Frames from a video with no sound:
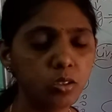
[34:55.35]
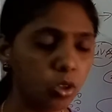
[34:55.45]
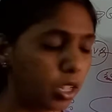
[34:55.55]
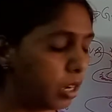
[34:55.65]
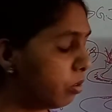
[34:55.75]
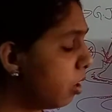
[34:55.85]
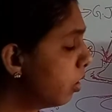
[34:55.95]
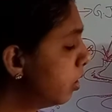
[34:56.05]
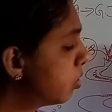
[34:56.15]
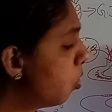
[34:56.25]
So that
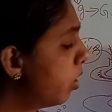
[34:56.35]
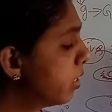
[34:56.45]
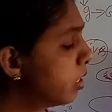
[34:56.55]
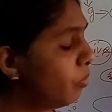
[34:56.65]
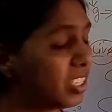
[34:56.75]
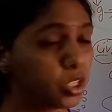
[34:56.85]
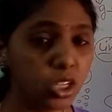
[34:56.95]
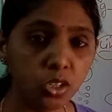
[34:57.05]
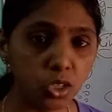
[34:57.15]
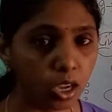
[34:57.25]
organ is called as a
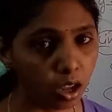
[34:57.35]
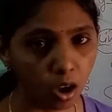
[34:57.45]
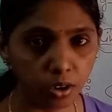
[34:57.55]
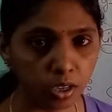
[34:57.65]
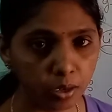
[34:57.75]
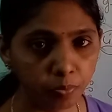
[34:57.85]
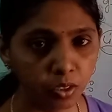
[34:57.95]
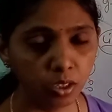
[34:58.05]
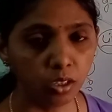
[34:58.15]
vestigial organ.